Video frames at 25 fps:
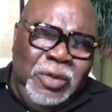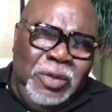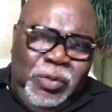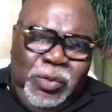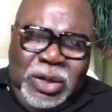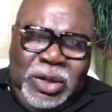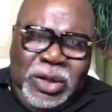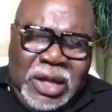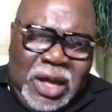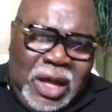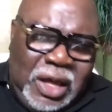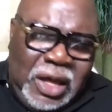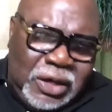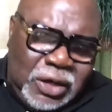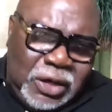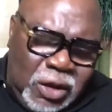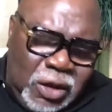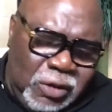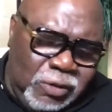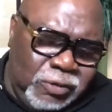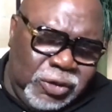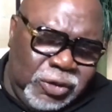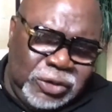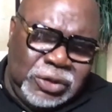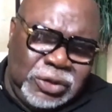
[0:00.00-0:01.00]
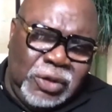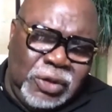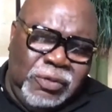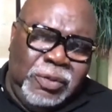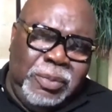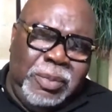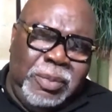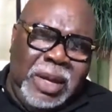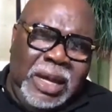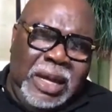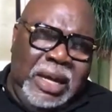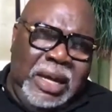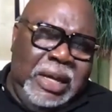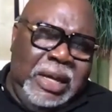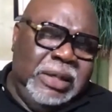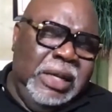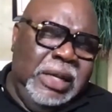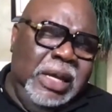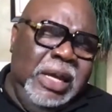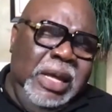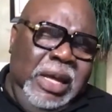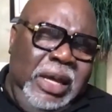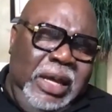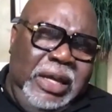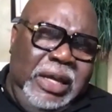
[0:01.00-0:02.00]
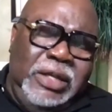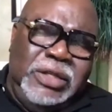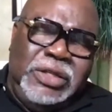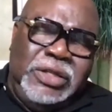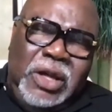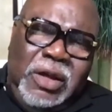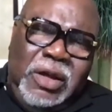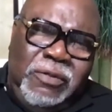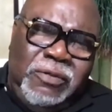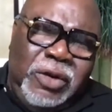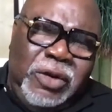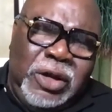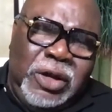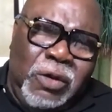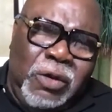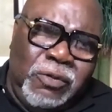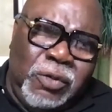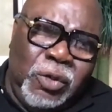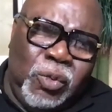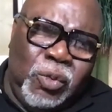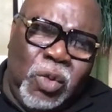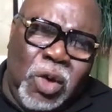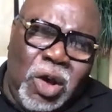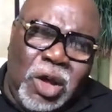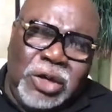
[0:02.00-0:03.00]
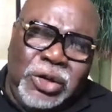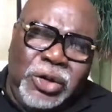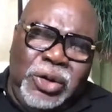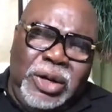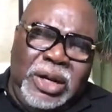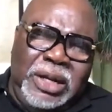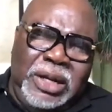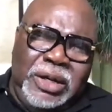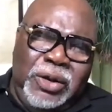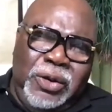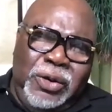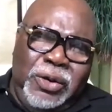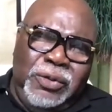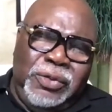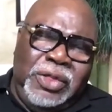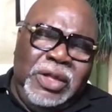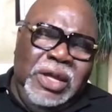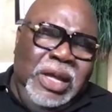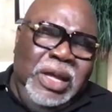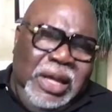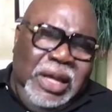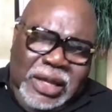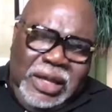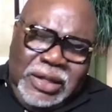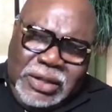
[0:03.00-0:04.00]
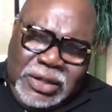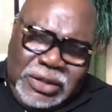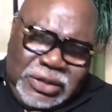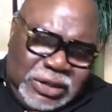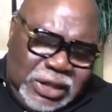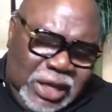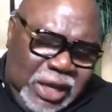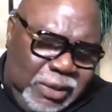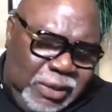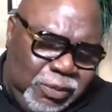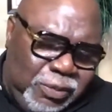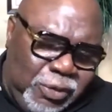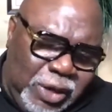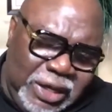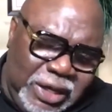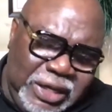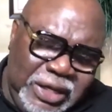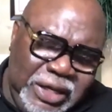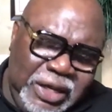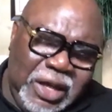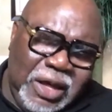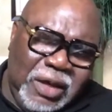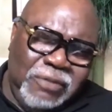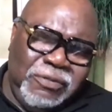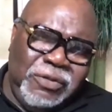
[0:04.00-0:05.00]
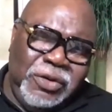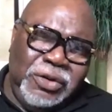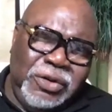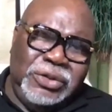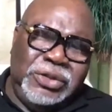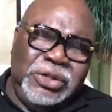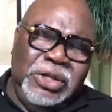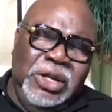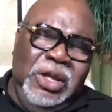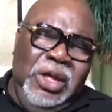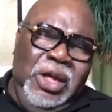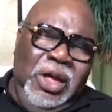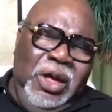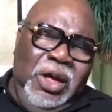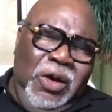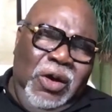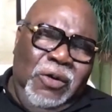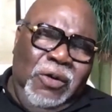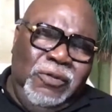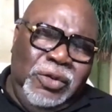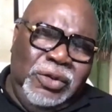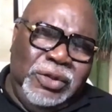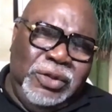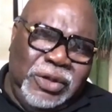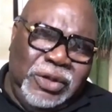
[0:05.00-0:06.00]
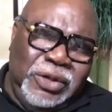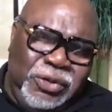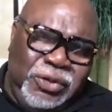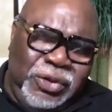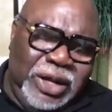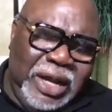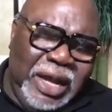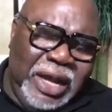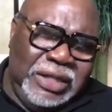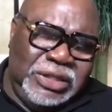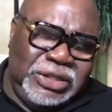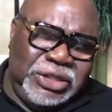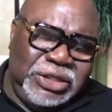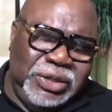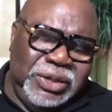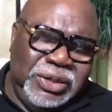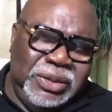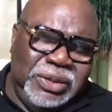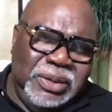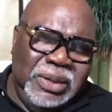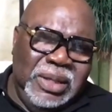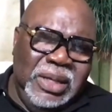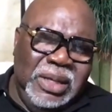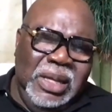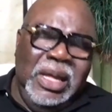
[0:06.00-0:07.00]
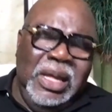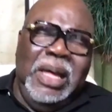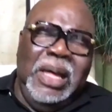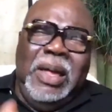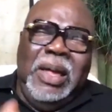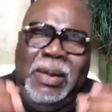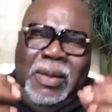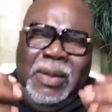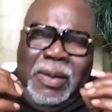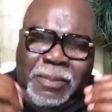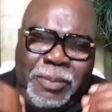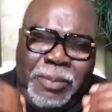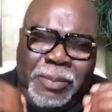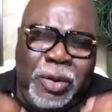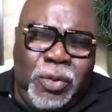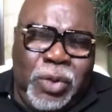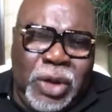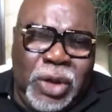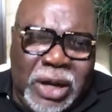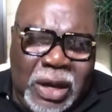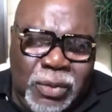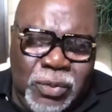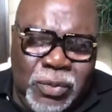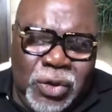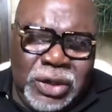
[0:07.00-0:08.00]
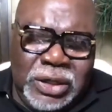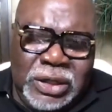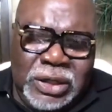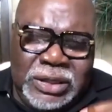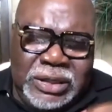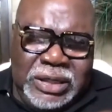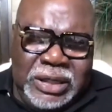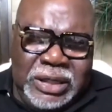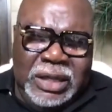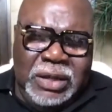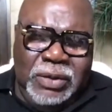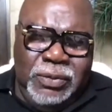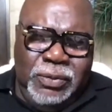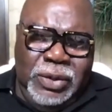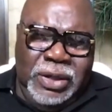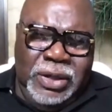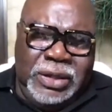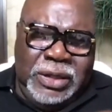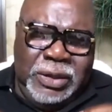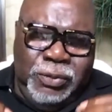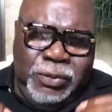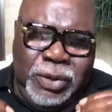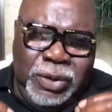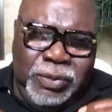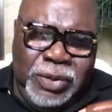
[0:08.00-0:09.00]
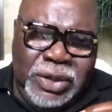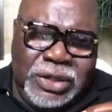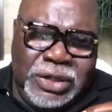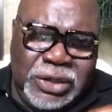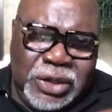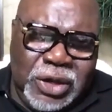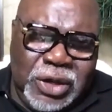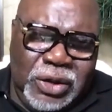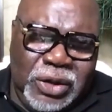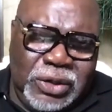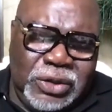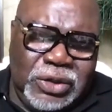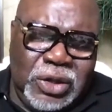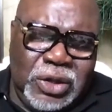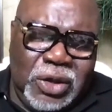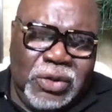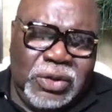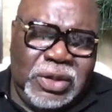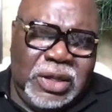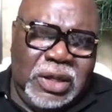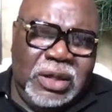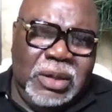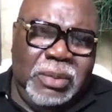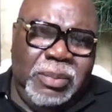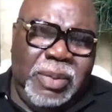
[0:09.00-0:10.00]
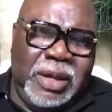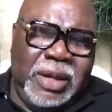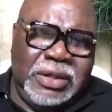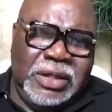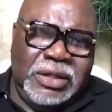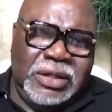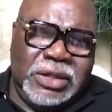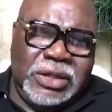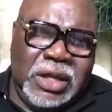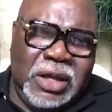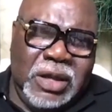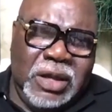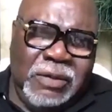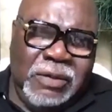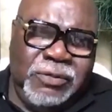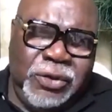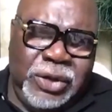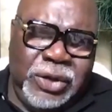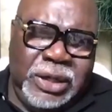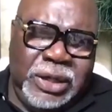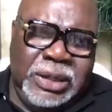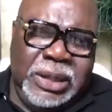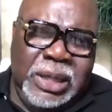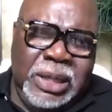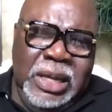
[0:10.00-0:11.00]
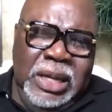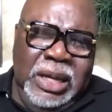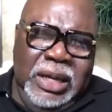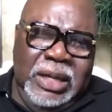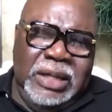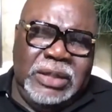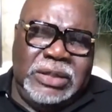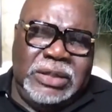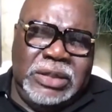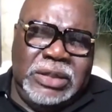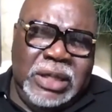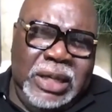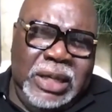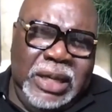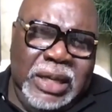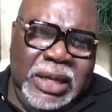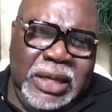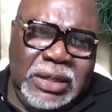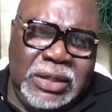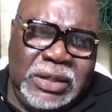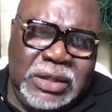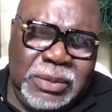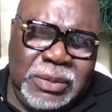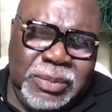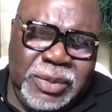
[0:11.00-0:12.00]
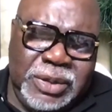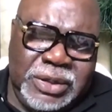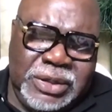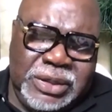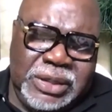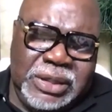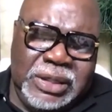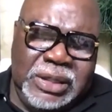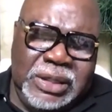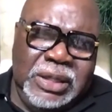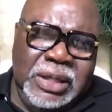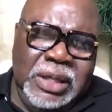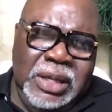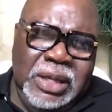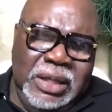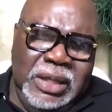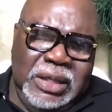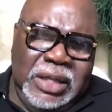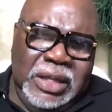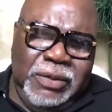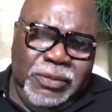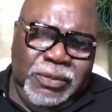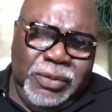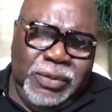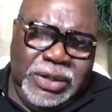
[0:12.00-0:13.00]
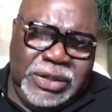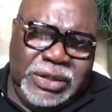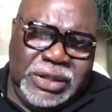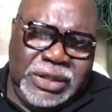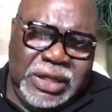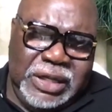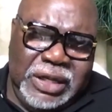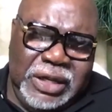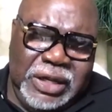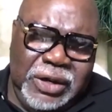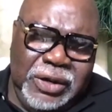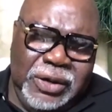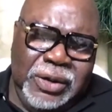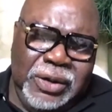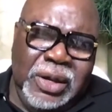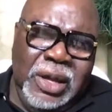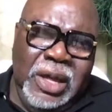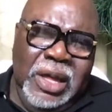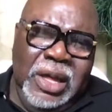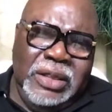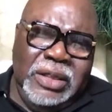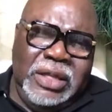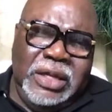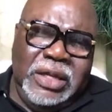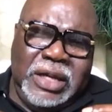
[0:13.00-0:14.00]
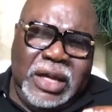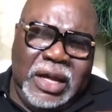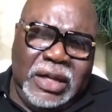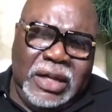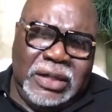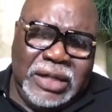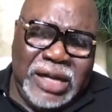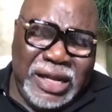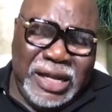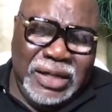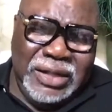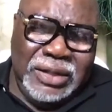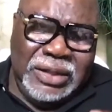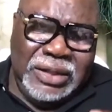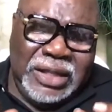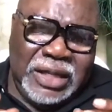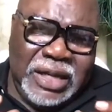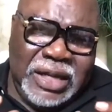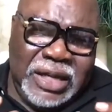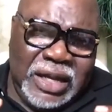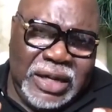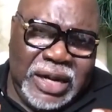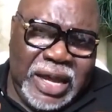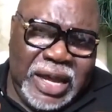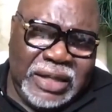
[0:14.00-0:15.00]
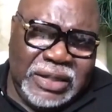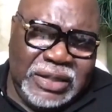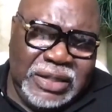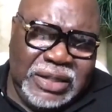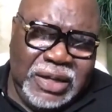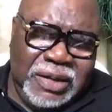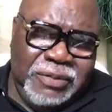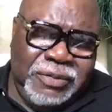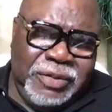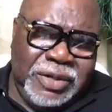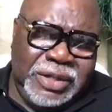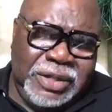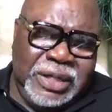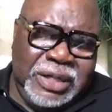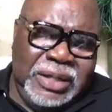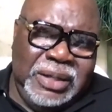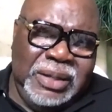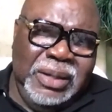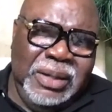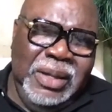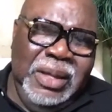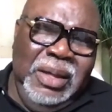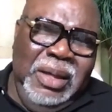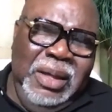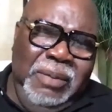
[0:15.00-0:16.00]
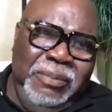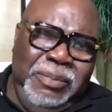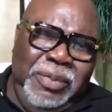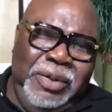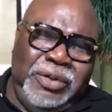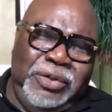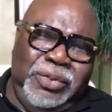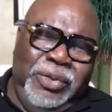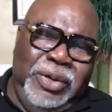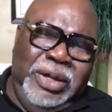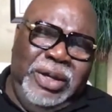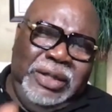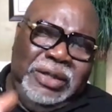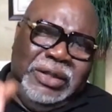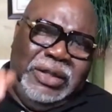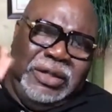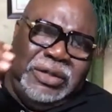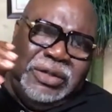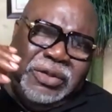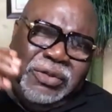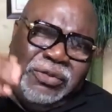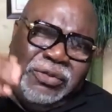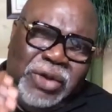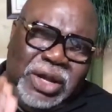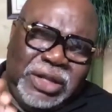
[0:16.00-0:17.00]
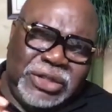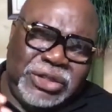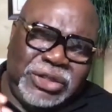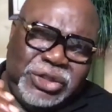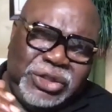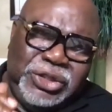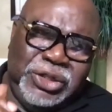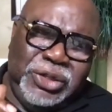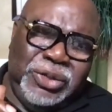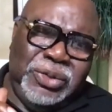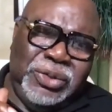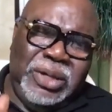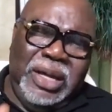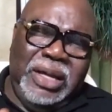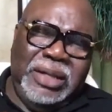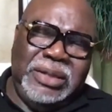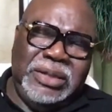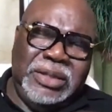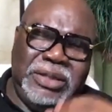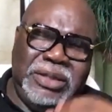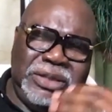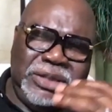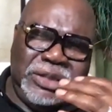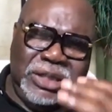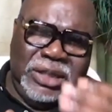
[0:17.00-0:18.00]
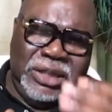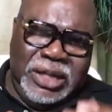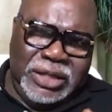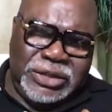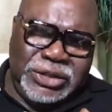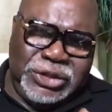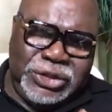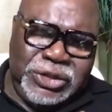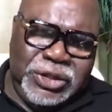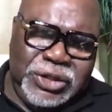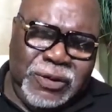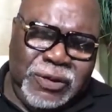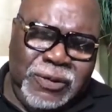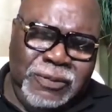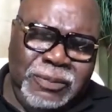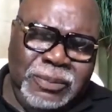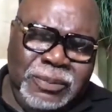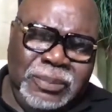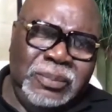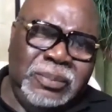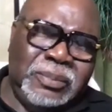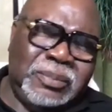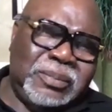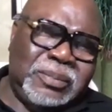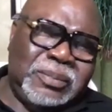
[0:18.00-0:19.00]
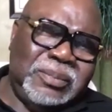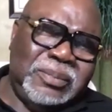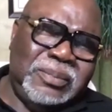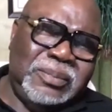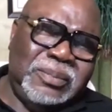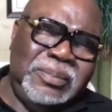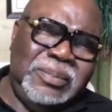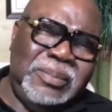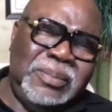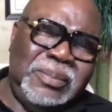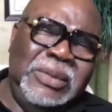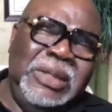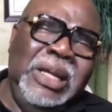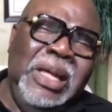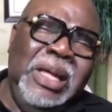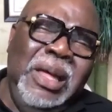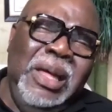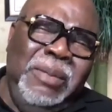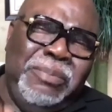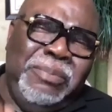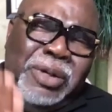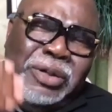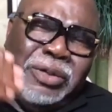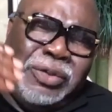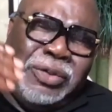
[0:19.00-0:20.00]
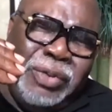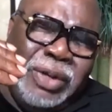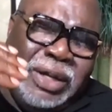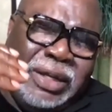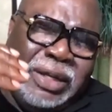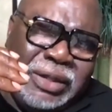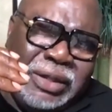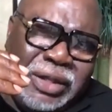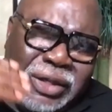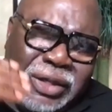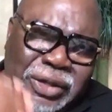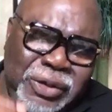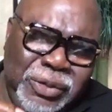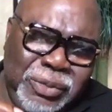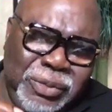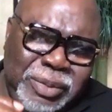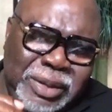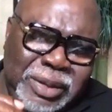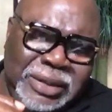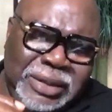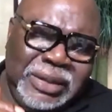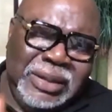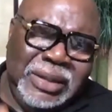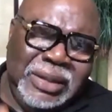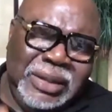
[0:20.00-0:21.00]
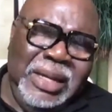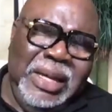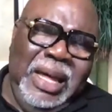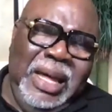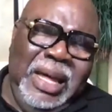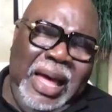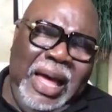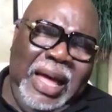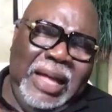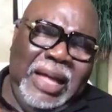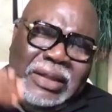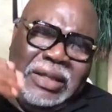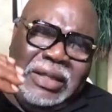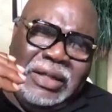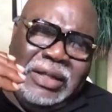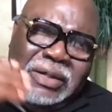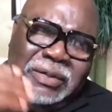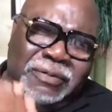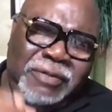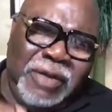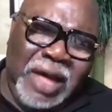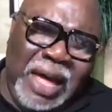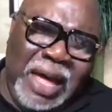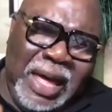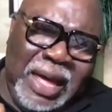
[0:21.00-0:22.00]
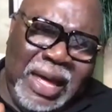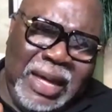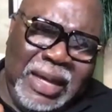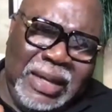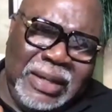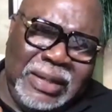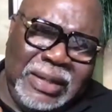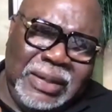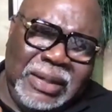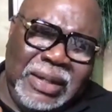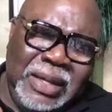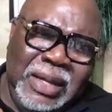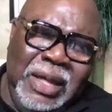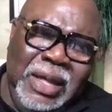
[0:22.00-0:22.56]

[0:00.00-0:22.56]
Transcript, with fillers: When God hovers over man, he's hovering over water and earth in the same way he hovers over the creation. But what I want to deal with when we start talking about this hovering is the intimacy that we see here, the connectivity between the terrestrial and the celestial, between the human and the divine.